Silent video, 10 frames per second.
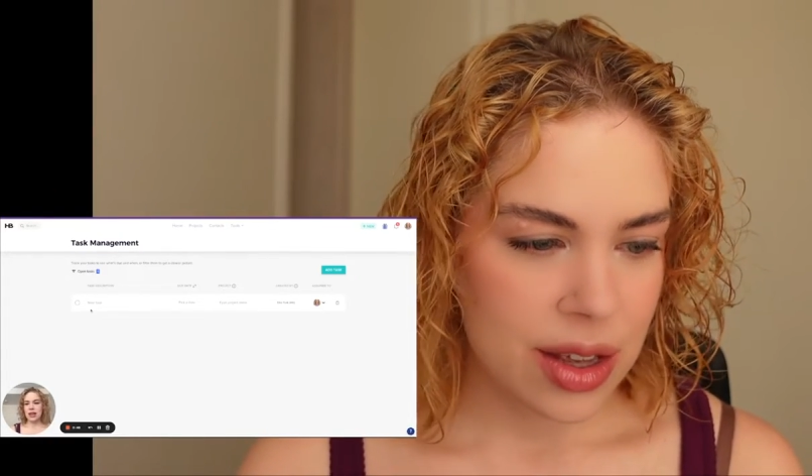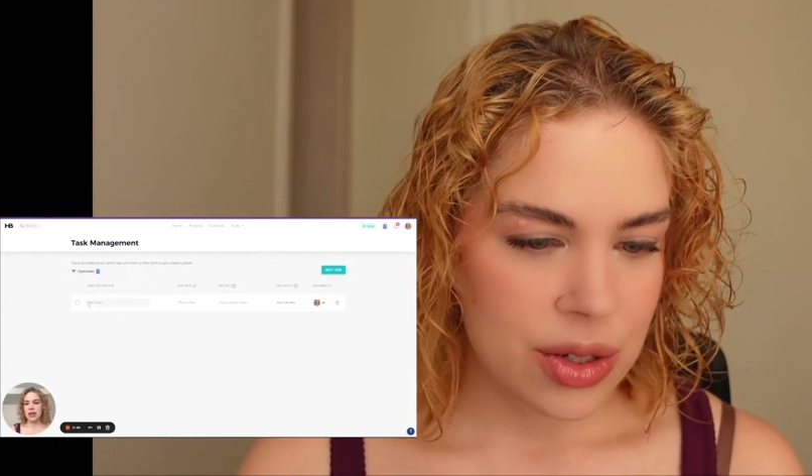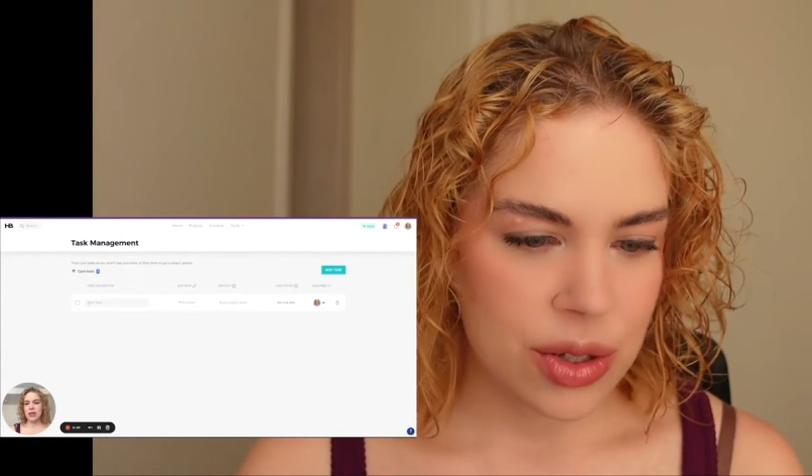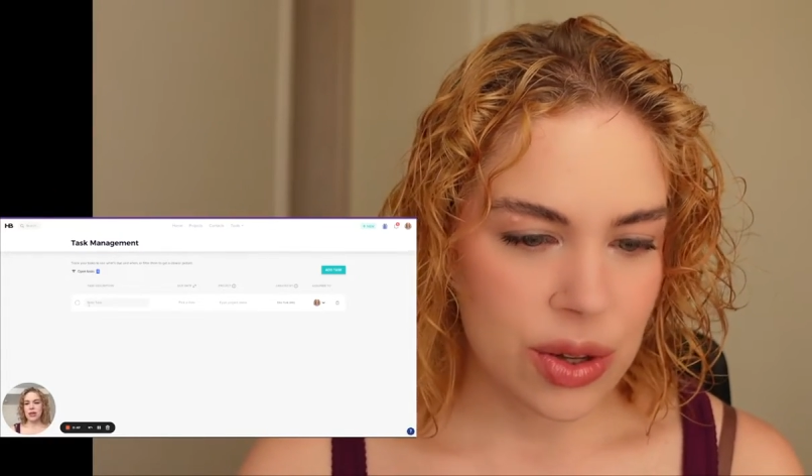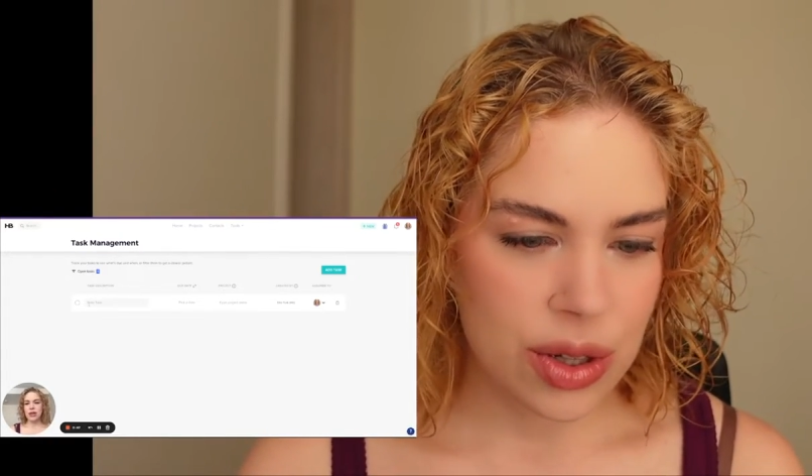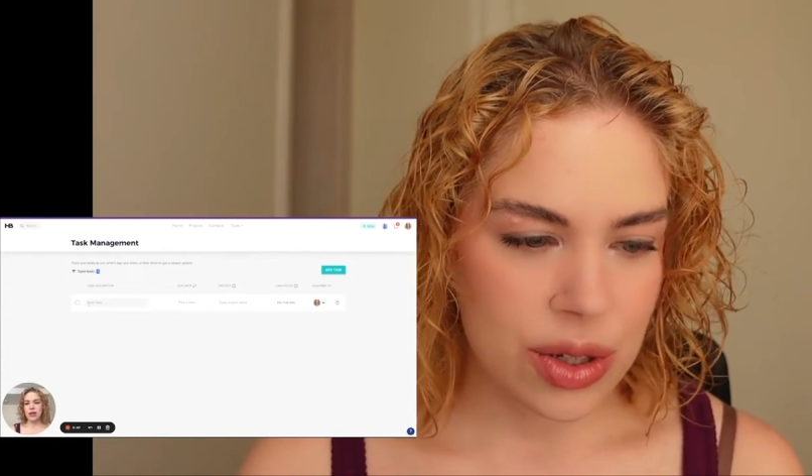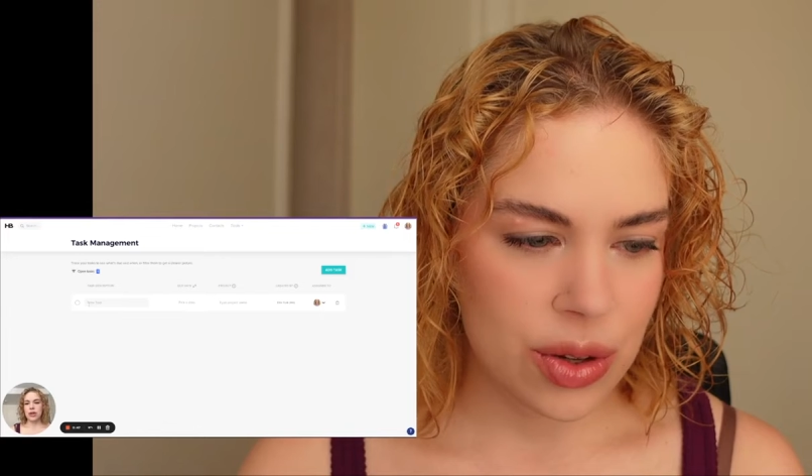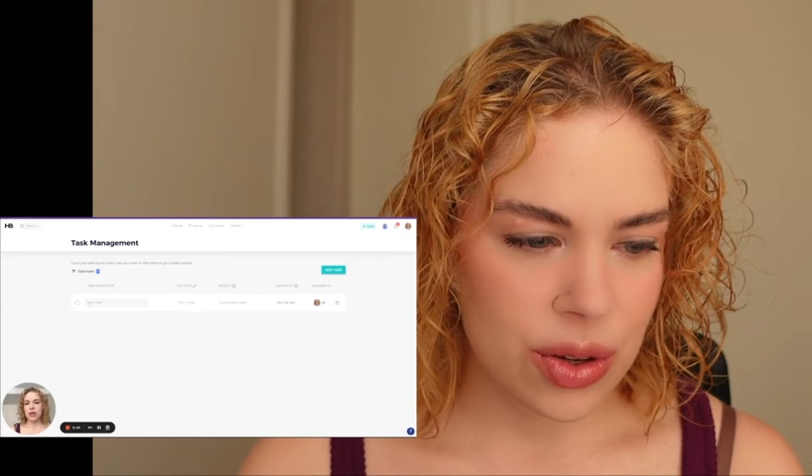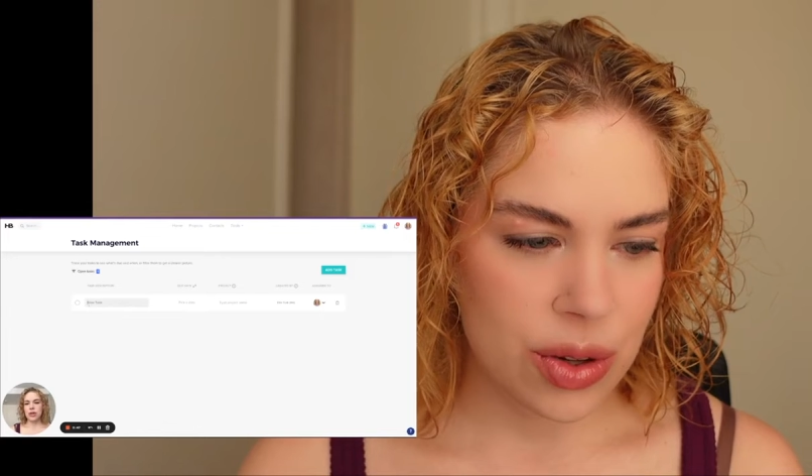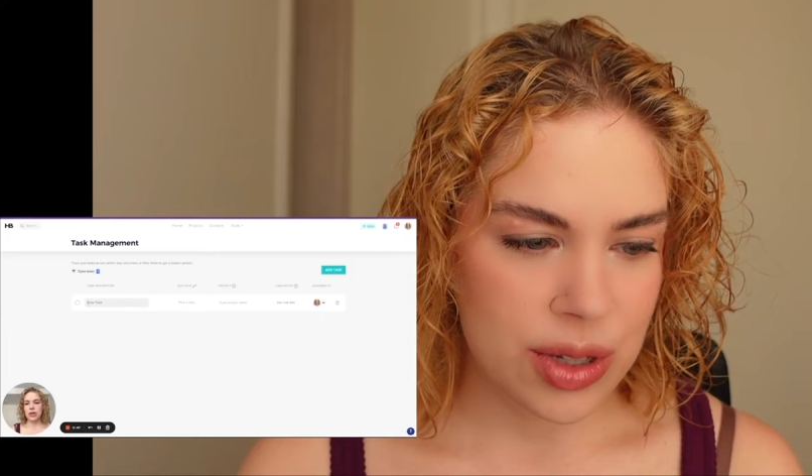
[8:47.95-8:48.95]
So you can do
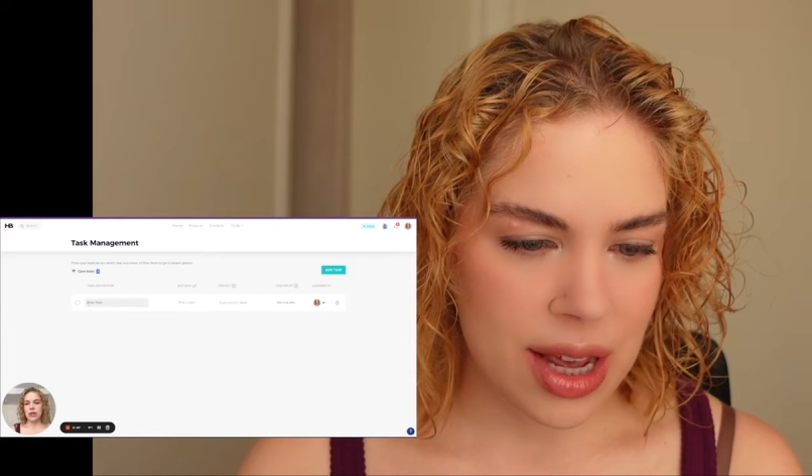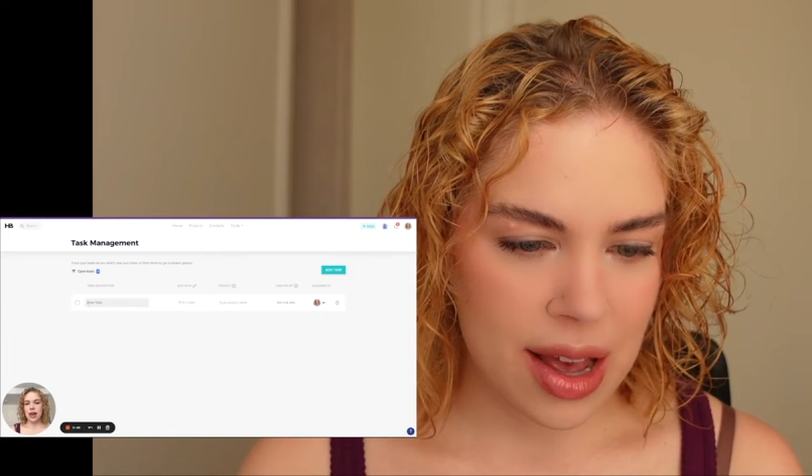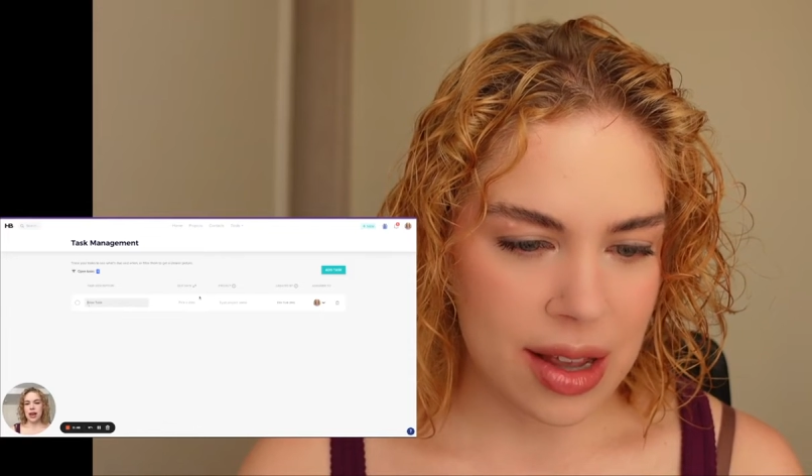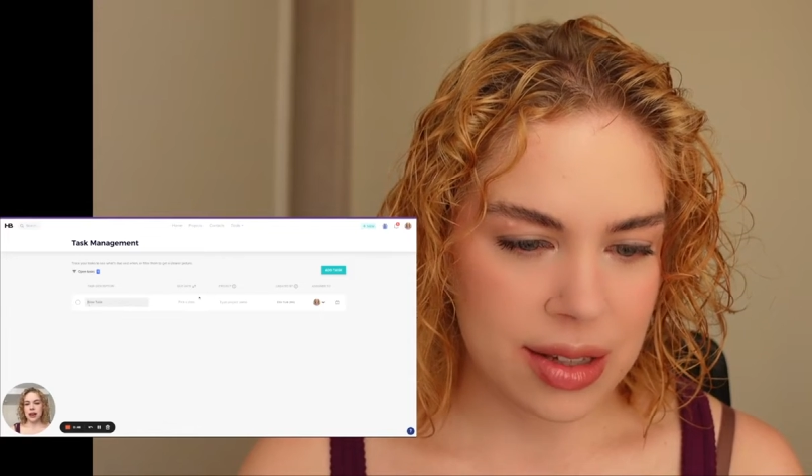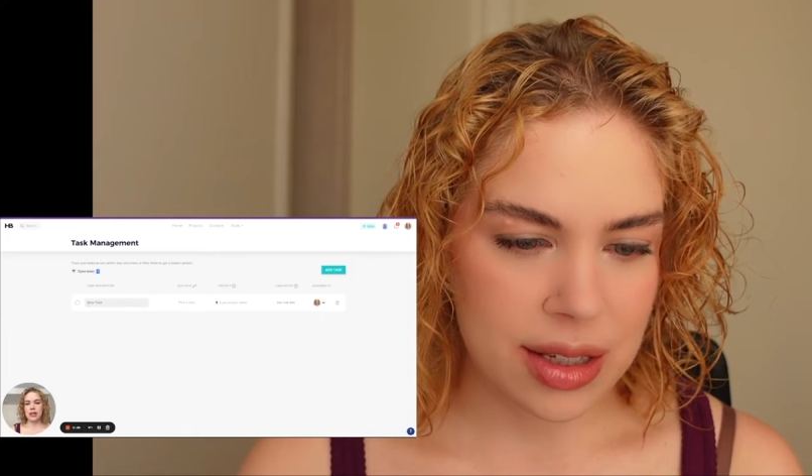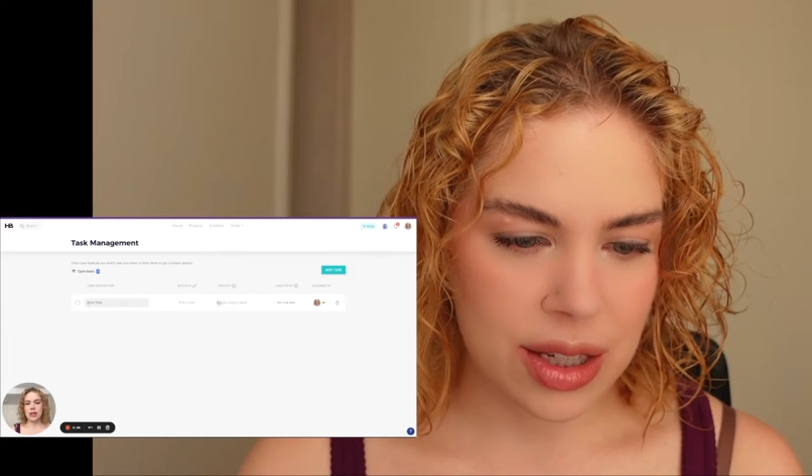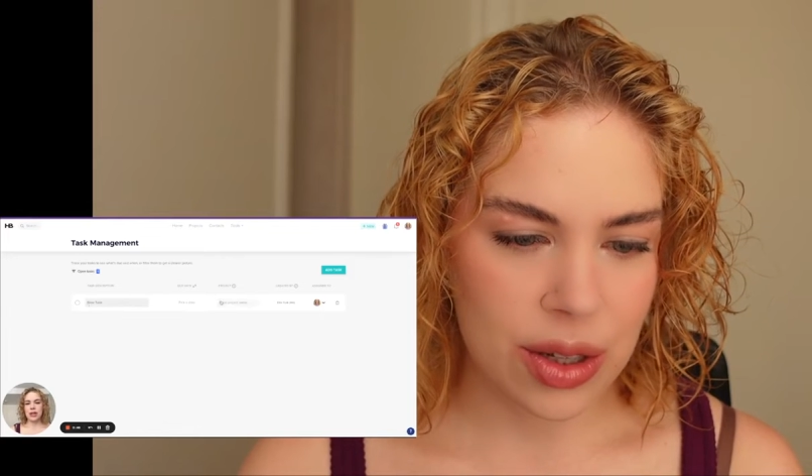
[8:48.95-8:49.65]
a new task,